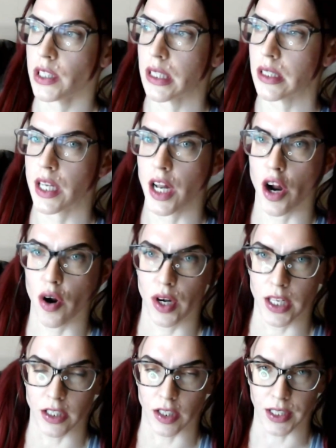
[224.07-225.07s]
she says that her
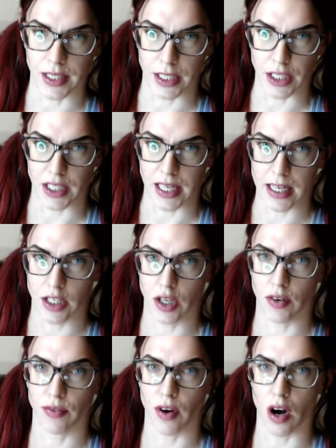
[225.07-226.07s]
only success that she's had
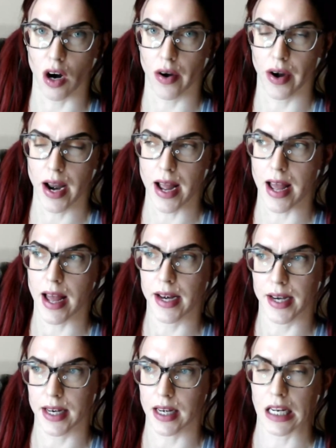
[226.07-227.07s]
so far
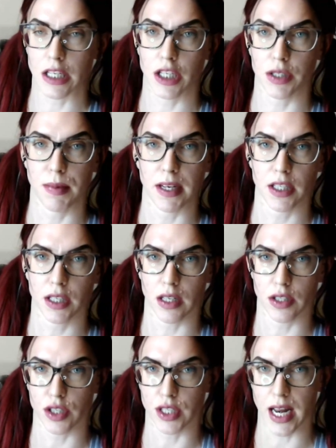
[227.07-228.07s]
and that she's managed
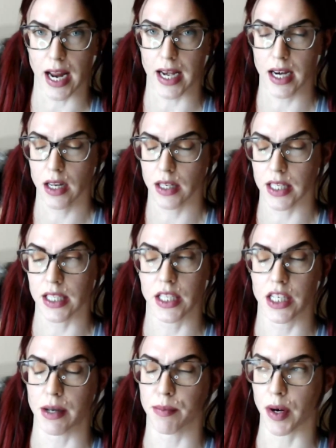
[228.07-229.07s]
to sustain, this
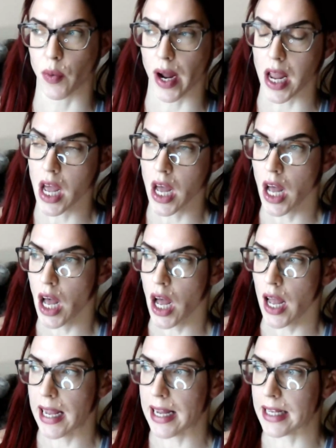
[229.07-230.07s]
is Jim by the way,
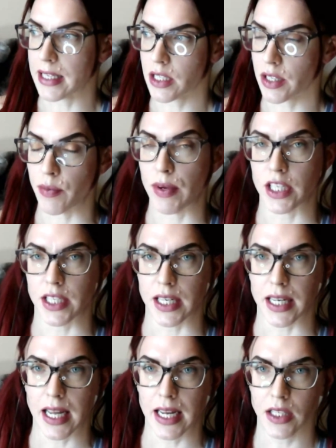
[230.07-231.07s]
is when she
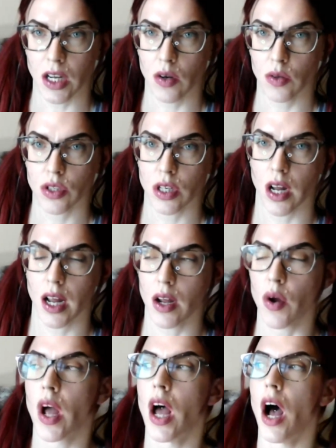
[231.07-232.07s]
did keto. So
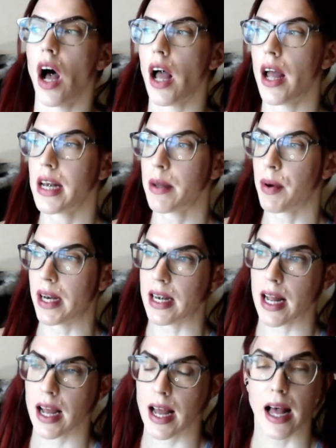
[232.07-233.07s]

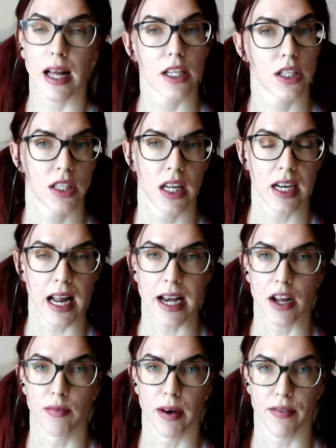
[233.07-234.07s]
anybody that has seen
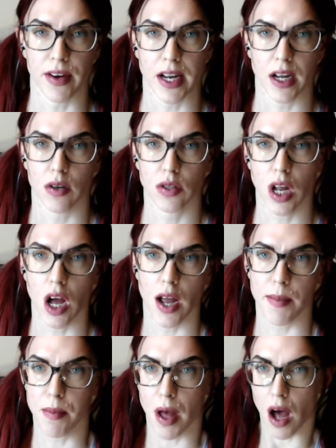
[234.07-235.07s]
any of my videos,
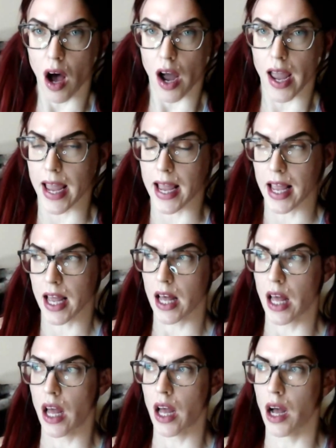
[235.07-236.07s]
I'm I